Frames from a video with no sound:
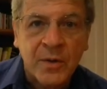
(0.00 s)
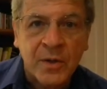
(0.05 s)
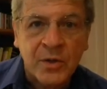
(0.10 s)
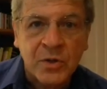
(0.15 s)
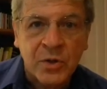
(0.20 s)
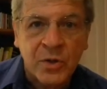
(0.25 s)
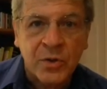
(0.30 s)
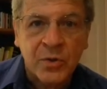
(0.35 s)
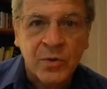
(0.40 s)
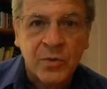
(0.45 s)
and
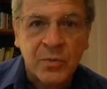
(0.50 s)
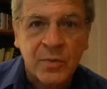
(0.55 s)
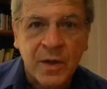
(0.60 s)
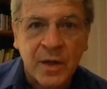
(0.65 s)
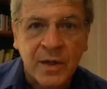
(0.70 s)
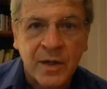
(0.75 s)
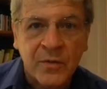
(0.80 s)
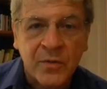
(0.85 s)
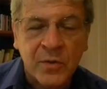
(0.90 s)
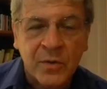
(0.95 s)

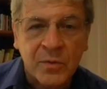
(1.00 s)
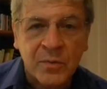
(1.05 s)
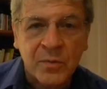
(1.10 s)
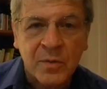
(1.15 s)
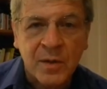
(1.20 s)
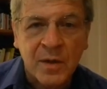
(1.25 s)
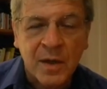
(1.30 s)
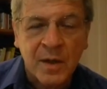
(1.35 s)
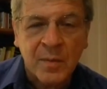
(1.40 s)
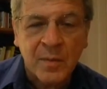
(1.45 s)
I'll give you
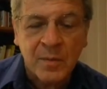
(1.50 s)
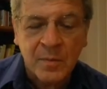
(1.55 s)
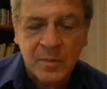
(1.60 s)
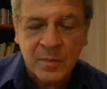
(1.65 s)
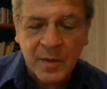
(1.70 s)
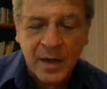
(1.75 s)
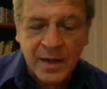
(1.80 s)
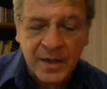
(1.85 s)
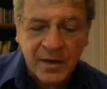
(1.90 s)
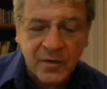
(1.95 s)
an
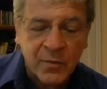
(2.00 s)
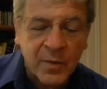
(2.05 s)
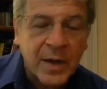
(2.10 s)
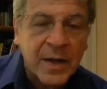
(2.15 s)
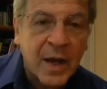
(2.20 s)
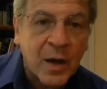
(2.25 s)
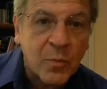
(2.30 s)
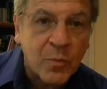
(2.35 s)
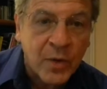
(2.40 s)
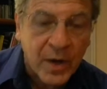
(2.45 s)
idea about
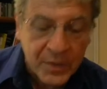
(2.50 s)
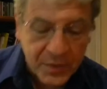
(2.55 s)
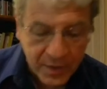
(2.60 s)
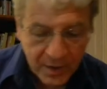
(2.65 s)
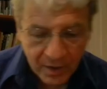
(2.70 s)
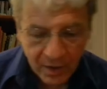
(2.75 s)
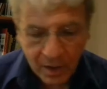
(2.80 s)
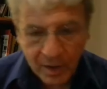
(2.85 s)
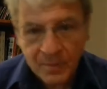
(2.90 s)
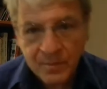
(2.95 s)
how bright
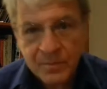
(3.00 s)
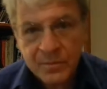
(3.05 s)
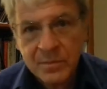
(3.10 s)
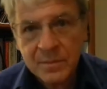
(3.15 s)
they are.